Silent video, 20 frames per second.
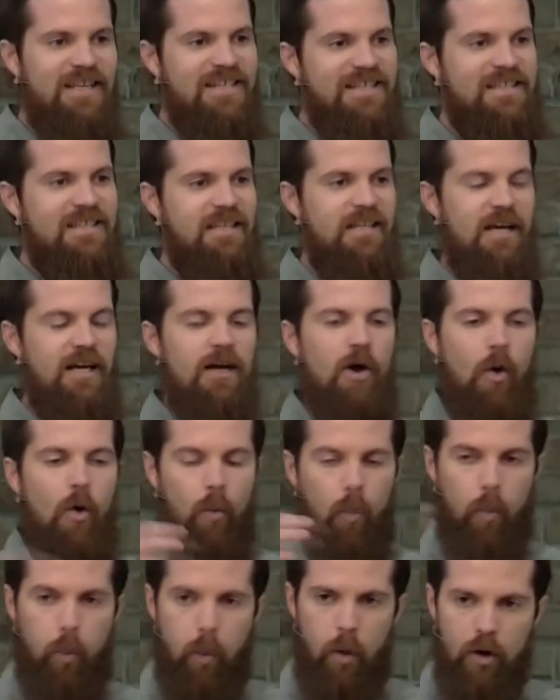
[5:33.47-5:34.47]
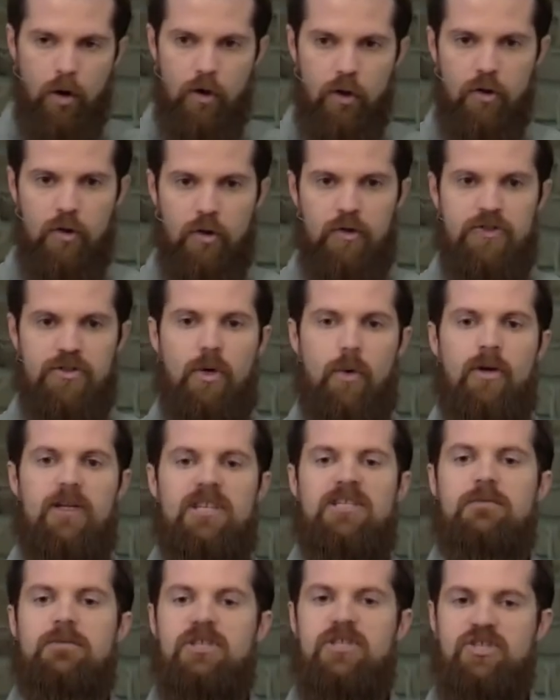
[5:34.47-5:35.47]
is the world
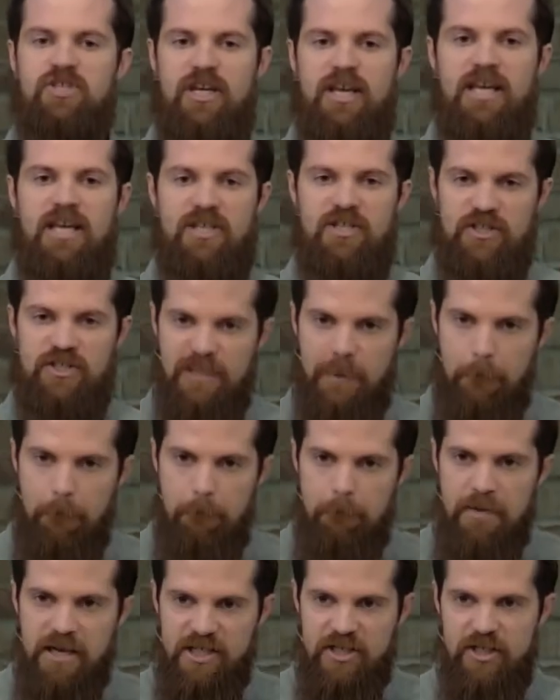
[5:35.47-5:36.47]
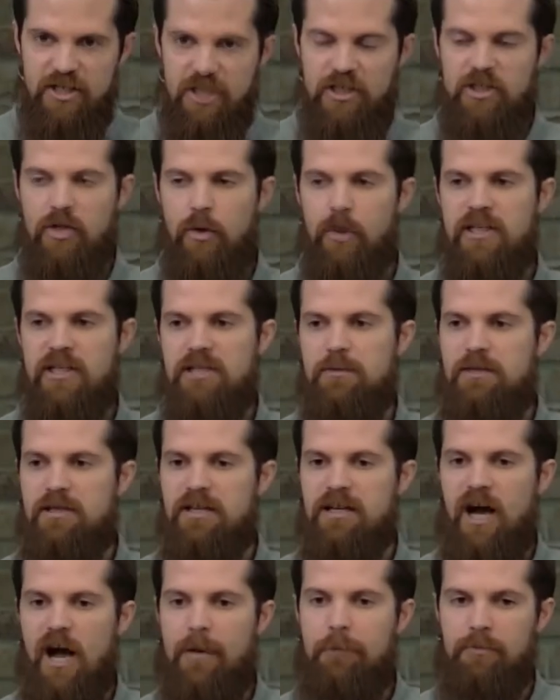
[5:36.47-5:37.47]
going to be changed? Is the mission going to be
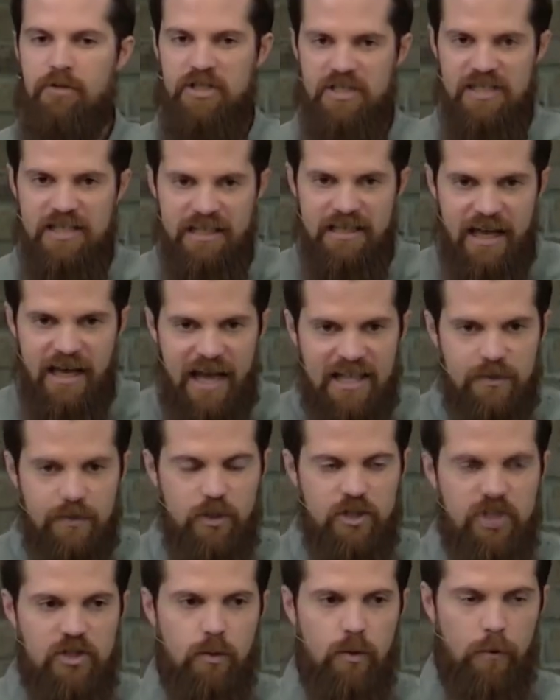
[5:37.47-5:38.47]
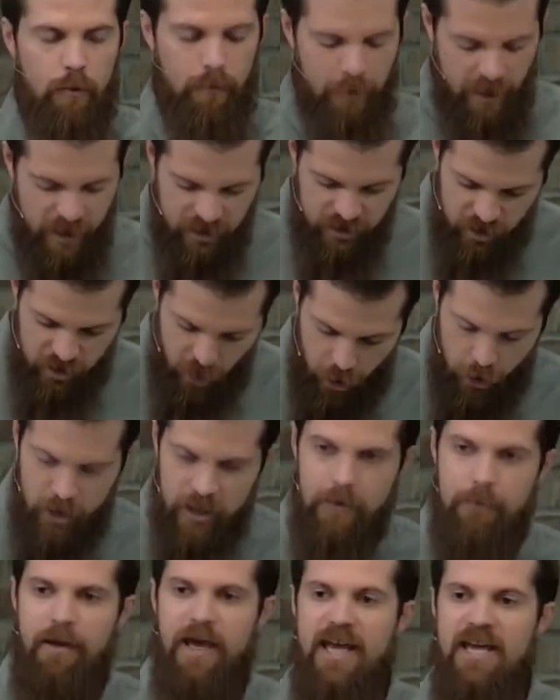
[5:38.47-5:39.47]
accomplished? That's what you were
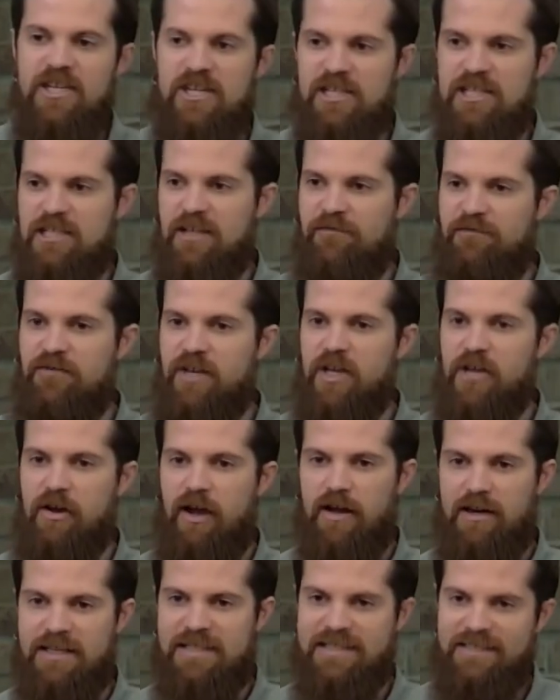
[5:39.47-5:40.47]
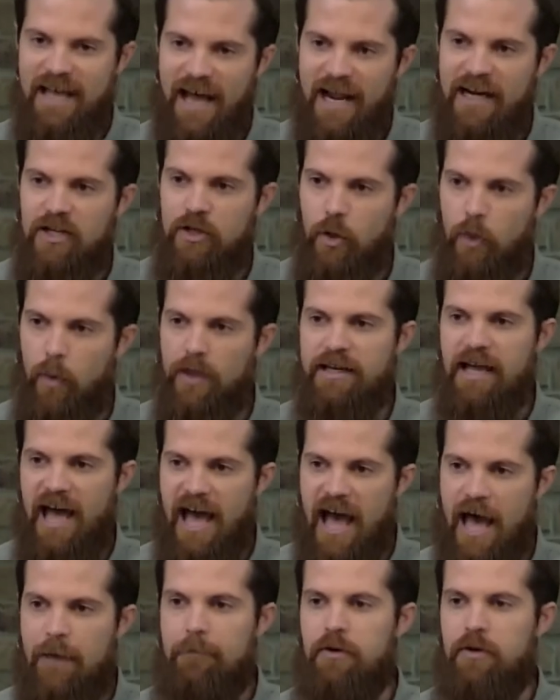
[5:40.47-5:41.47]
turning pages to figure out, is that going to
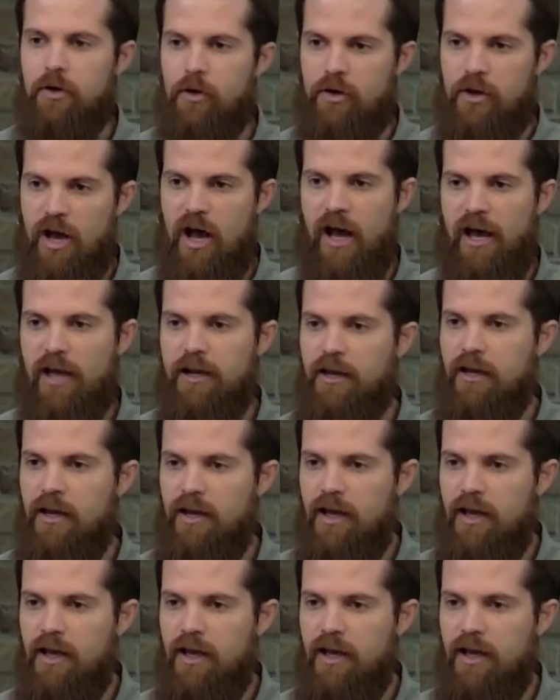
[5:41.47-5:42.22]
happen or not?